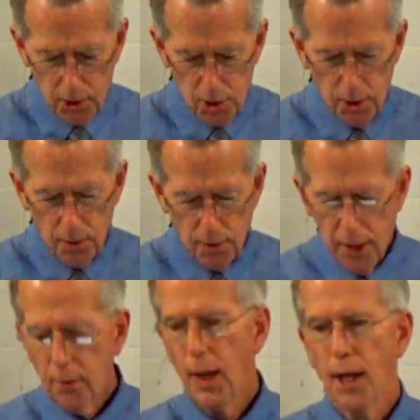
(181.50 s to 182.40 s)
us to consider
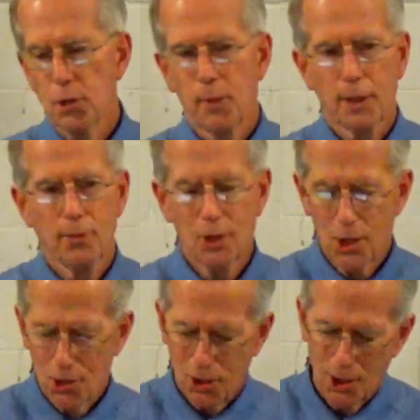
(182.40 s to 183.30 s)
the other aspect
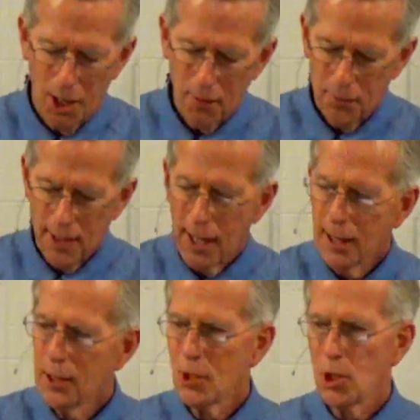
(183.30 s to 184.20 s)
of Jesus' love, and
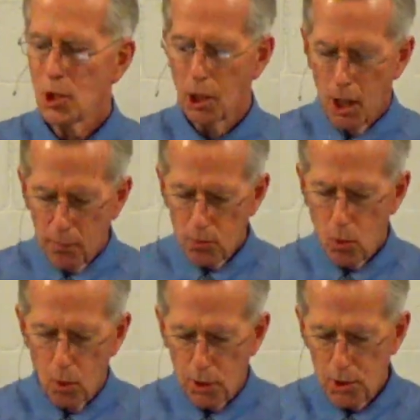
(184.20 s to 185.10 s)
that is his
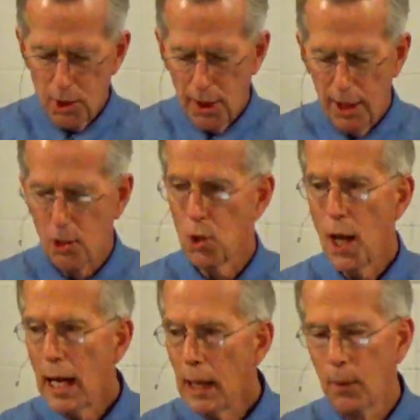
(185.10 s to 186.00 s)
love towards
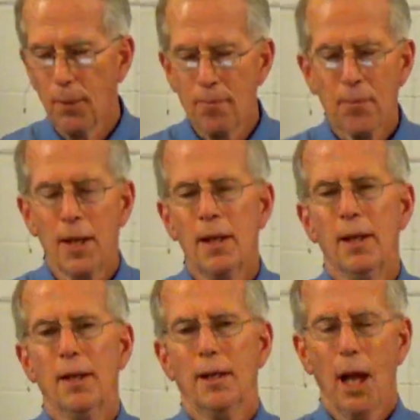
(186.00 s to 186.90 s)
his neighbor.
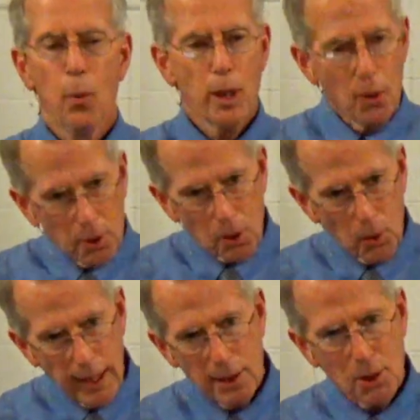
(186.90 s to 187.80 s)
Now, we know the
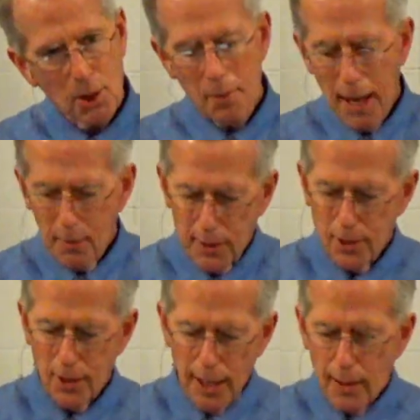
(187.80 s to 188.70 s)
greatest
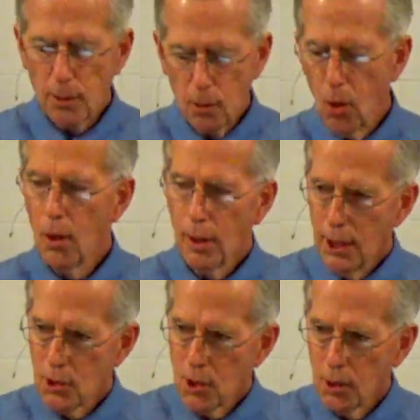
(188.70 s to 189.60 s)
commandment in the
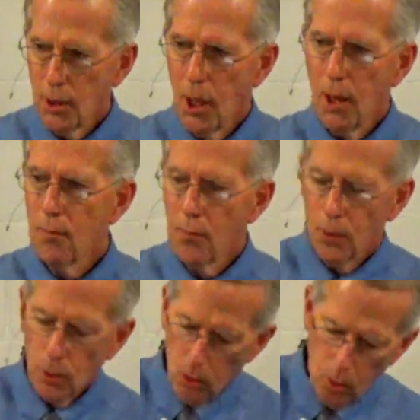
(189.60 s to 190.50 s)
law is to
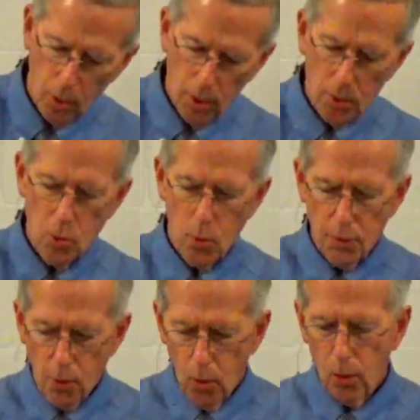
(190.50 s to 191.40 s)
love the Lord
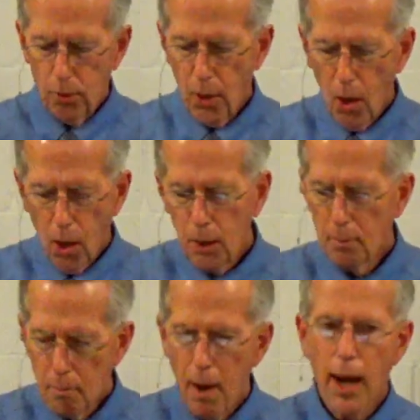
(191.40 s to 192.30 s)
with all the
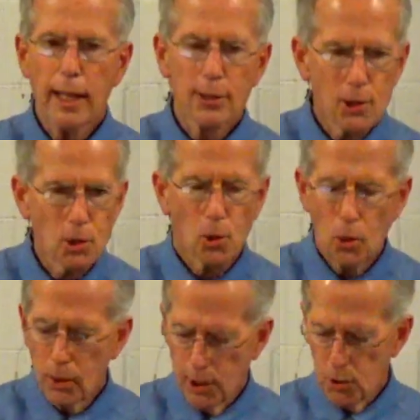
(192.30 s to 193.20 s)
heart, mind,
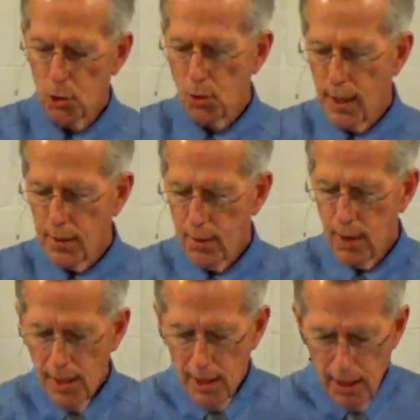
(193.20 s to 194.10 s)
soul, and
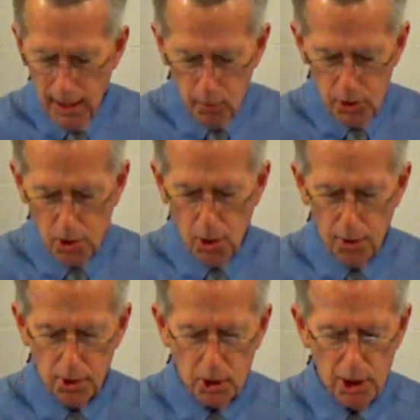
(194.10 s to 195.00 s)
strength, and we
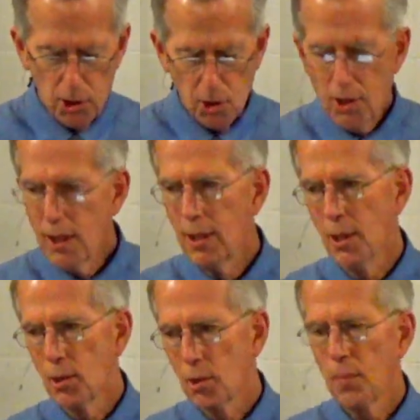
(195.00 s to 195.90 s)
saw that Jesus
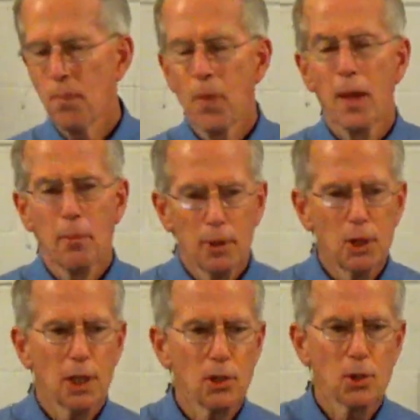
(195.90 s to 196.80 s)
did this.
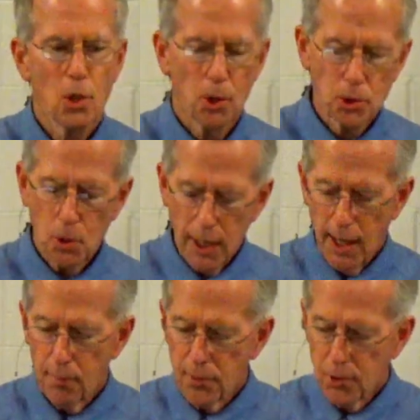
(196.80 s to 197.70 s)
But Jesus also
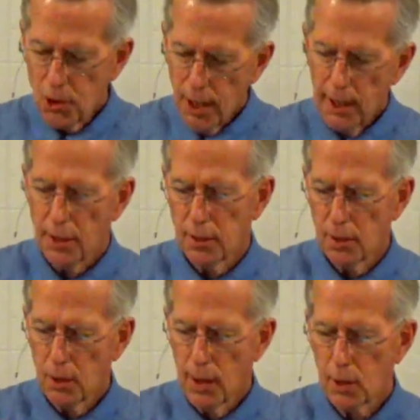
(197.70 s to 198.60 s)
kept the
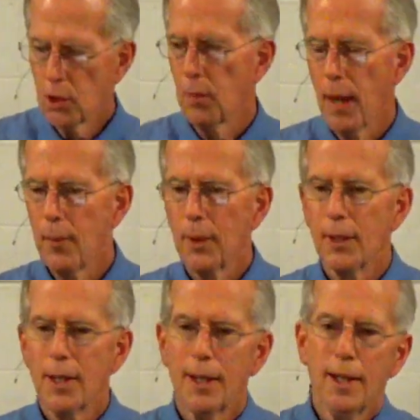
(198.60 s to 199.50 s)
second greatest
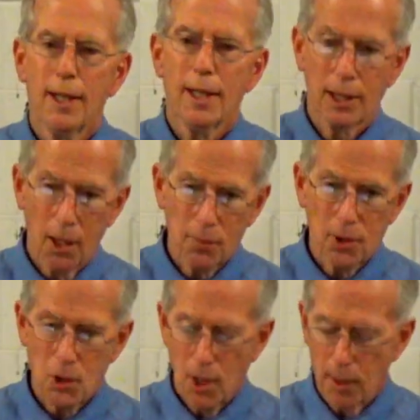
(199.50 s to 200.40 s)
commandment he
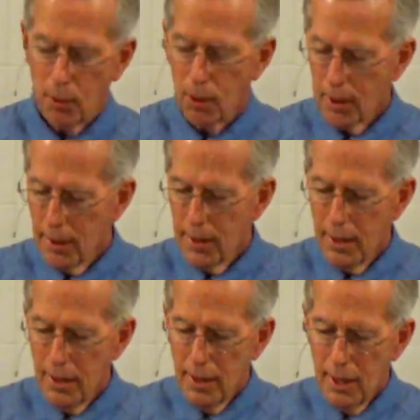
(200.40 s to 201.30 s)
loved his neighbor
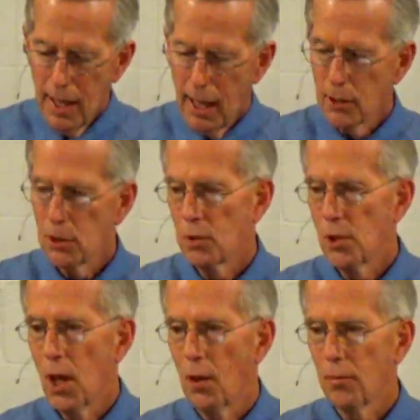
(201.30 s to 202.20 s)
as
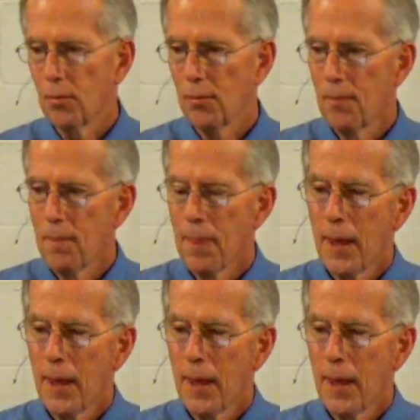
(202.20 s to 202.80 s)
himself.